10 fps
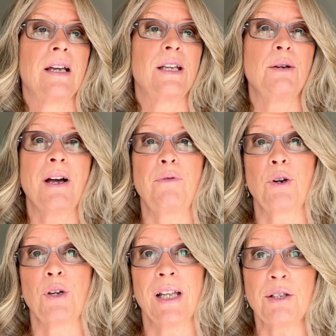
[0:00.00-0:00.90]
you have
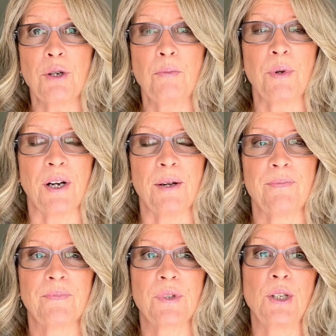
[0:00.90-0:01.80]
your electric bill,
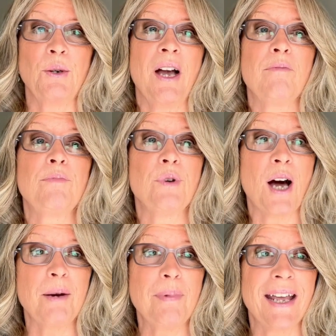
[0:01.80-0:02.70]
you have
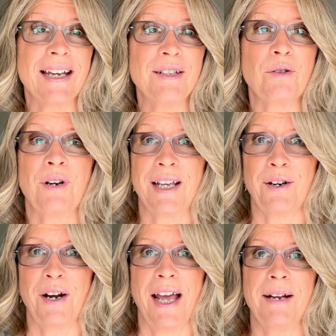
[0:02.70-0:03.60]
broadband or
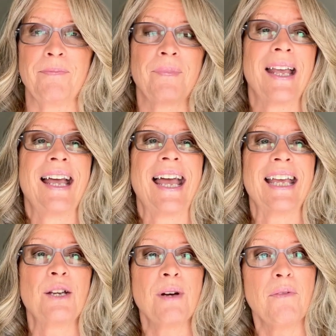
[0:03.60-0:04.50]
internet,
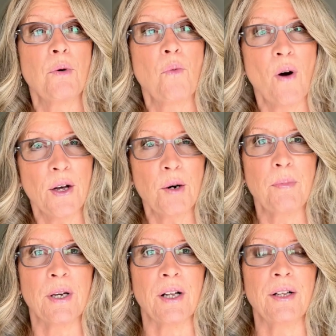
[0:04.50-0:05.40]
you have a water
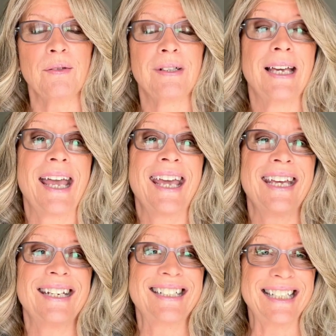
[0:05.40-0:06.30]
bill,
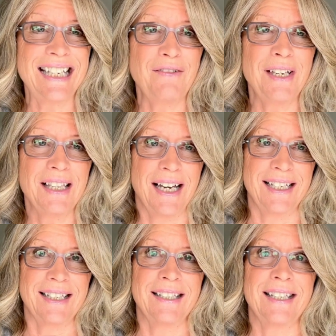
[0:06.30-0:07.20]
and TV
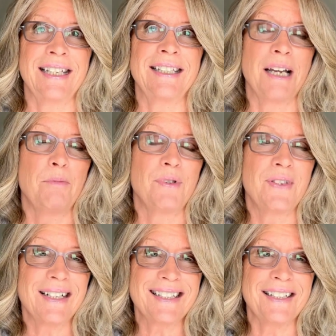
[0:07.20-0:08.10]
license is number
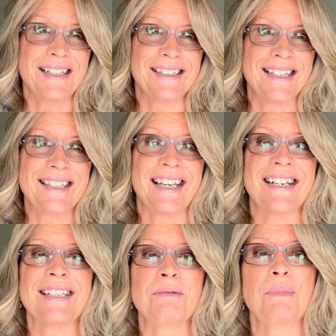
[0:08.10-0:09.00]
6 on the list. That
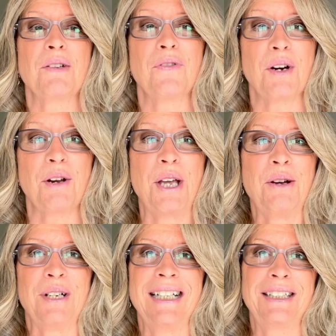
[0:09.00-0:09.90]
is something very
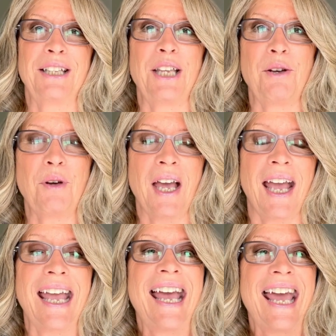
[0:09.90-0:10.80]
unique to the
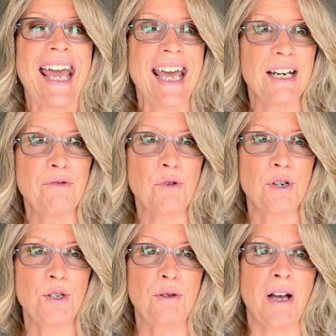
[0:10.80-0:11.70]
UK. And of
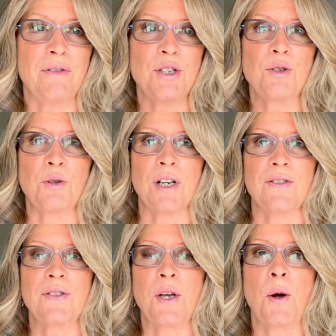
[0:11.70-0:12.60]
course you have insurance.
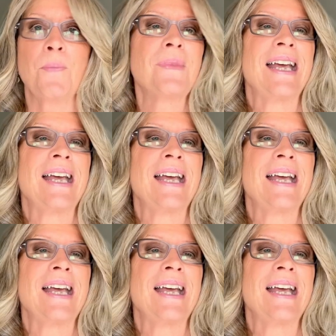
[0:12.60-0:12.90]
So